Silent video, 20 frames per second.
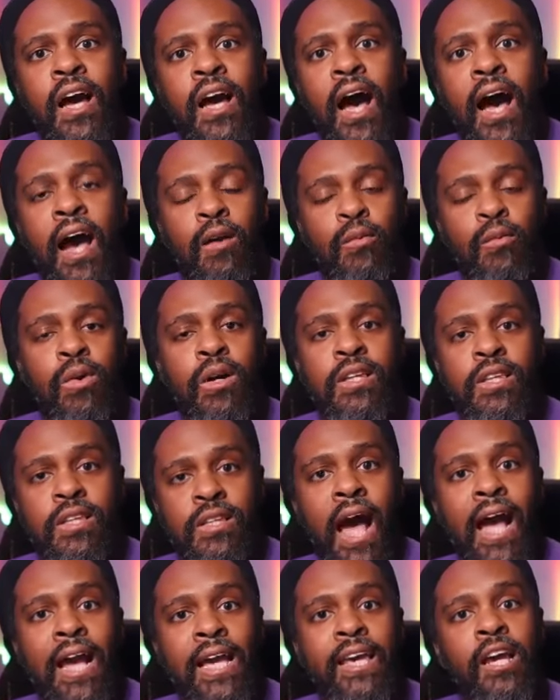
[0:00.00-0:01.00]

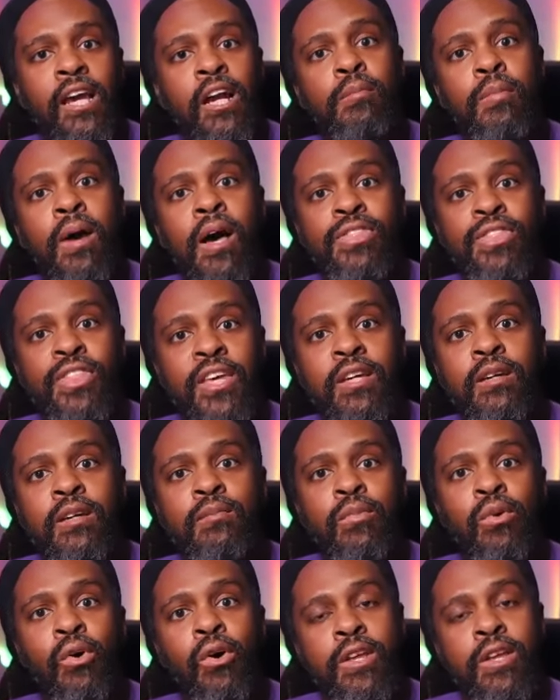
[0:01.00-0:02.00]
I care about them
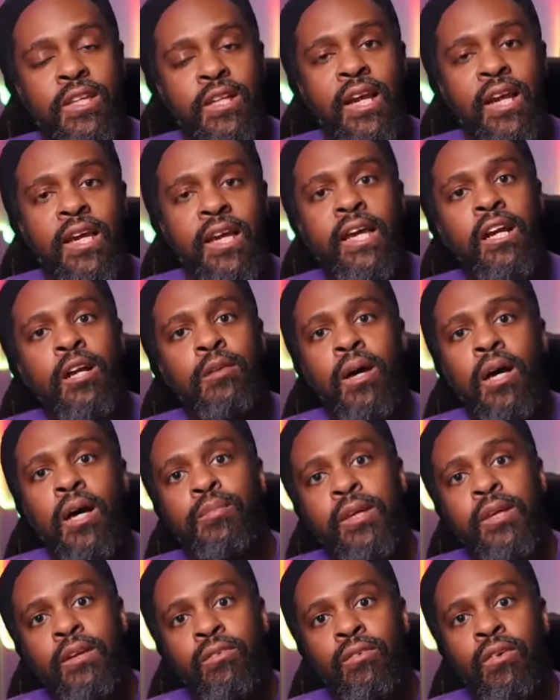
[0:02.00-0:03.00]
more than I care about
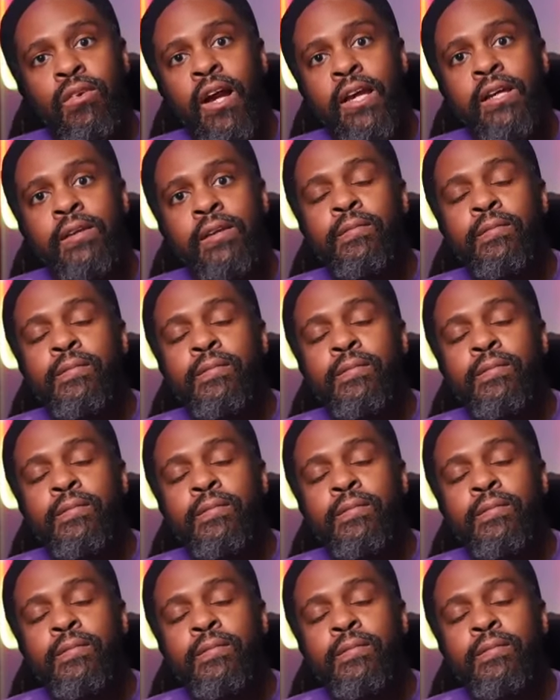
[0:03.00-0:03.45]
being right.